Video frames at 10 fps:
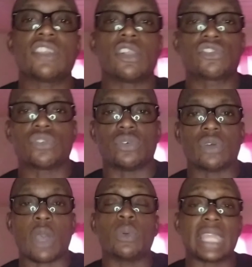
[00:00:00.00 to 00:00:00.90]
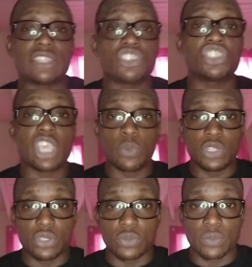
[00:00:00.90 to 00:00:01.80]
also I would like to share
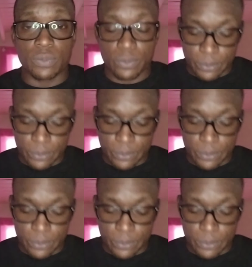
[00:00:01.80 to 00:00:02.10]
with you